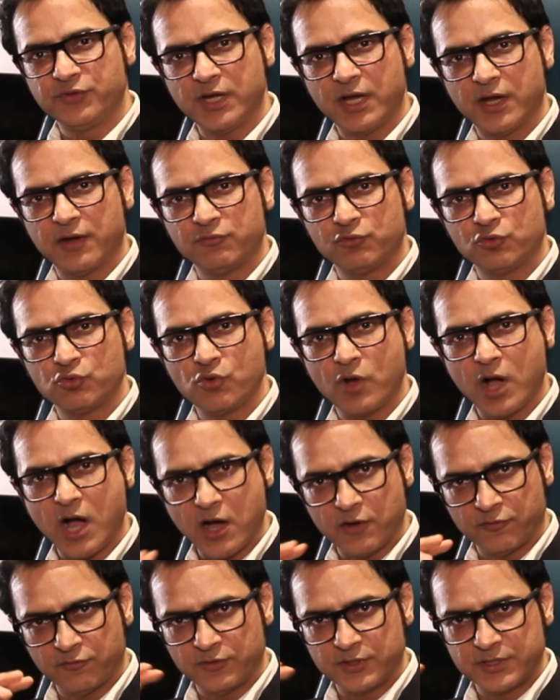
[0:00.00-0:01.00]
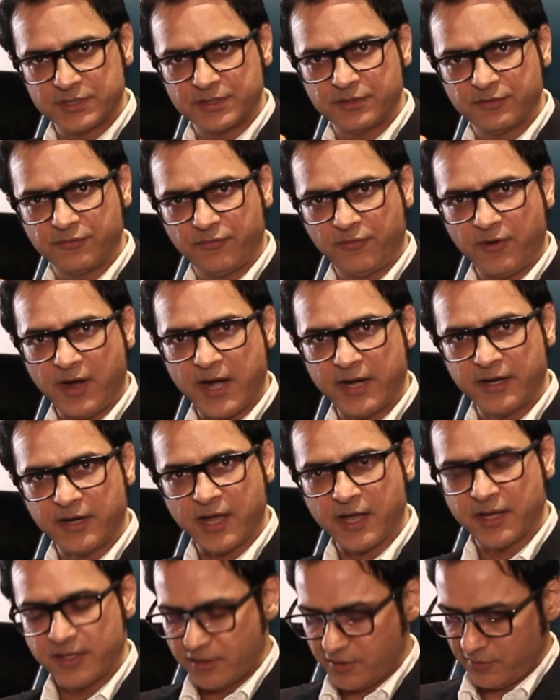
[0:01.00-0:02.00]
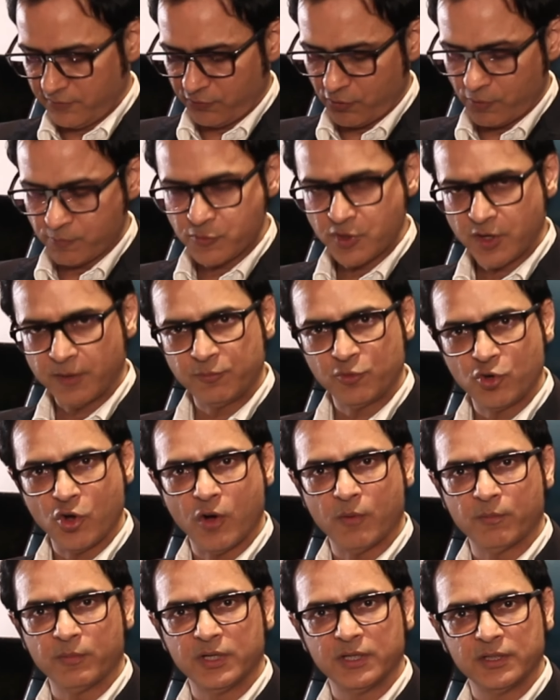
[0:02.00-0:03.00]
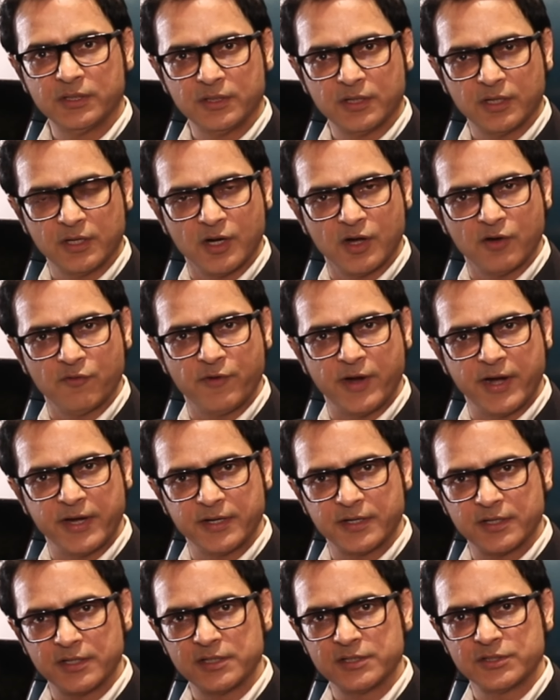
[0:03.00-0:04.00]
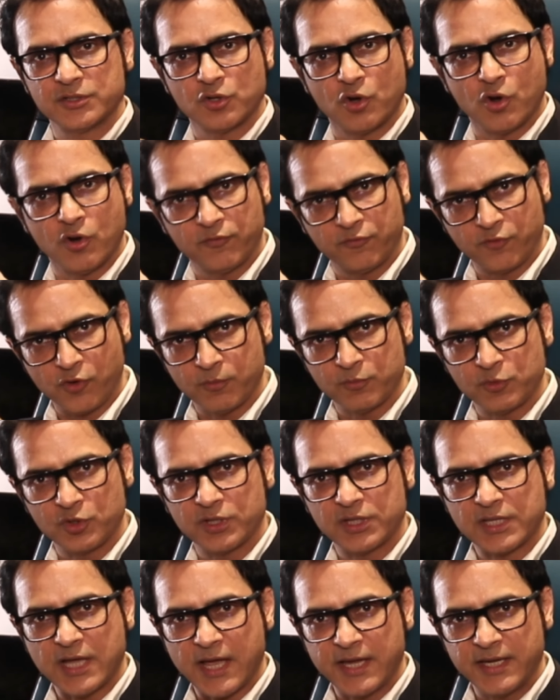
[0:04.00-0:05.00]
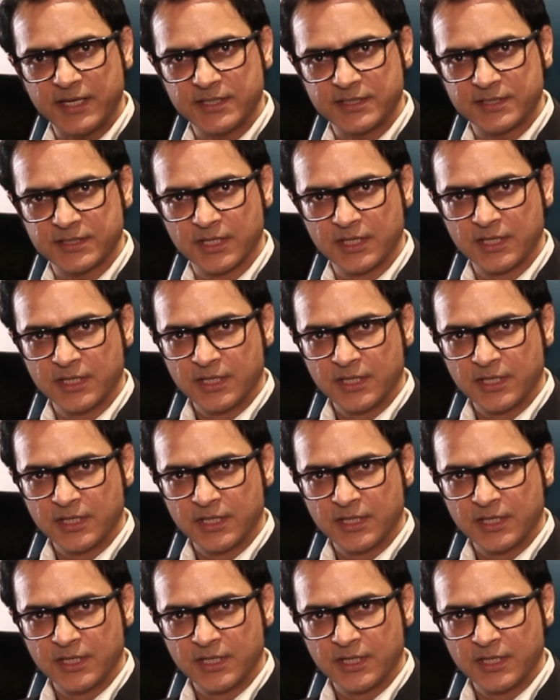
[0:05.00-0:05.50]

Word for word: have to harvest the fat either from the abdomen, the love handles or from the thighs.